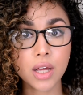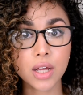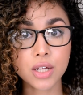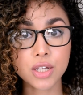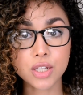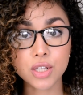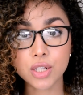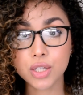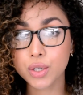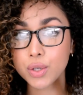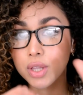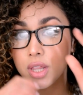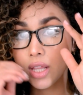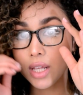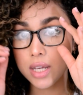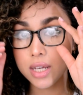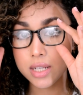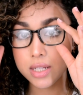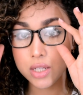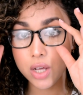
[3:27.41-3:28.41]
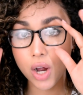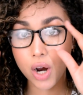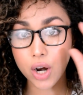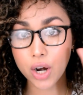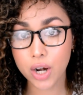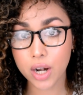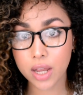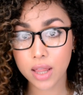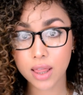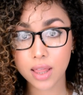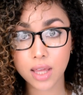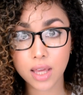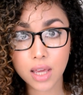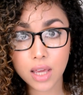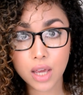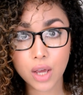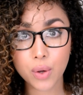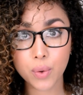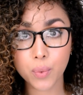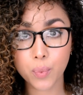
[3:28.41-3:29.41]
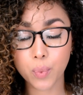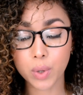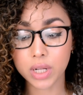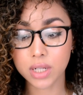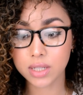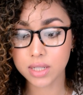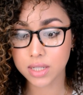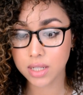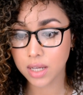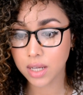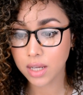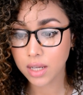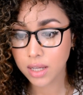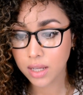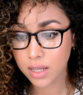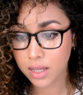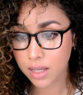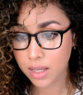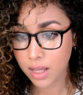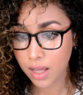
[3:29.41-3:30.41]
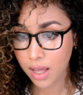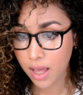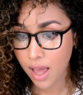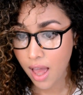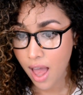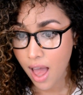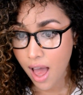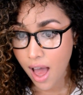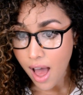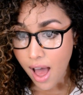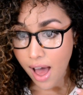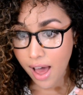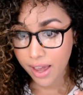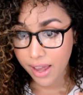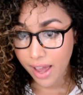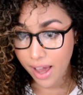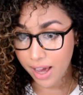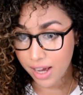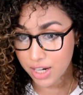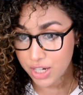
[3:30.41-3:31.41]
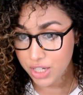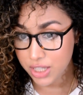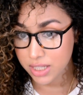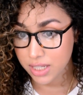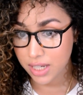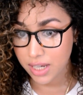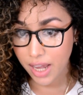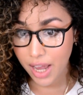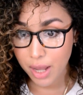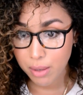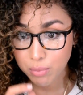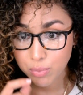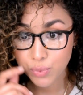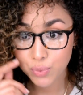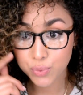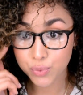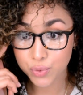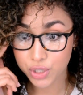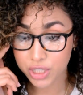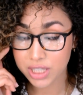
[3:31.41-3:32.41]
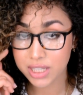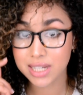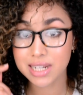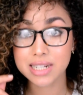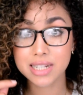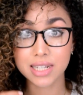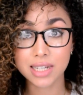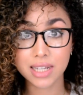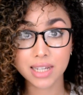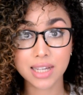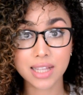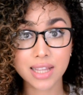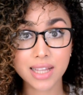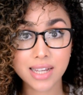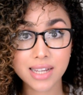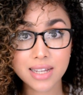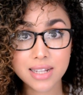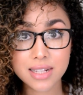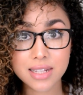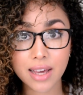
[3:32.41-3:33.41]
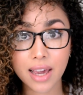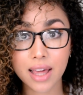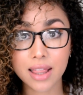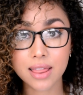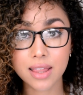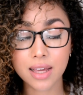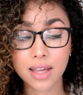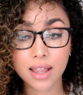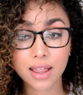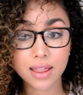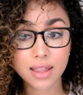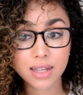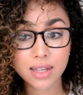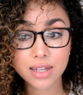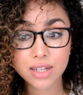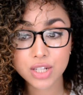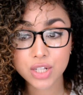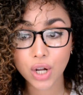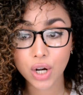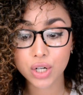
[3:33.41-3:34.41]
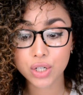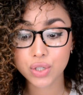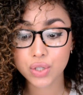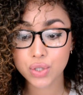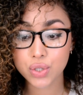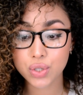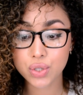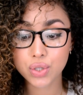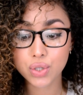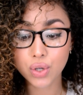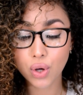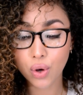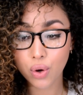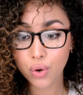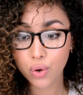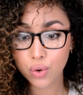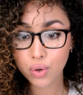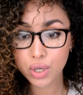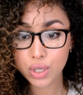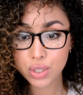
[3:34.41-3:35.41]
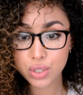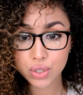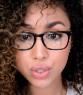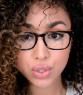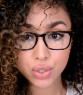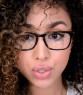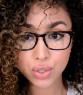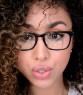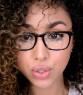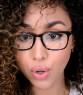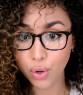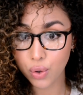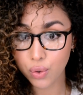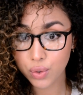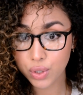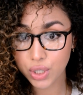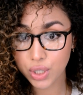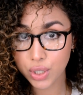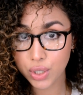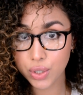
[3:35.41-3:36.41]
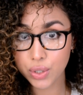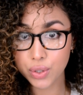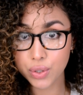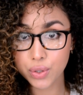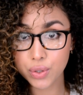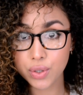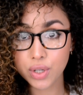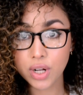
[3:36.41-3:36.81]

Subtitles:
So these are the Welty. I actually am really digging these. I think these are so cute.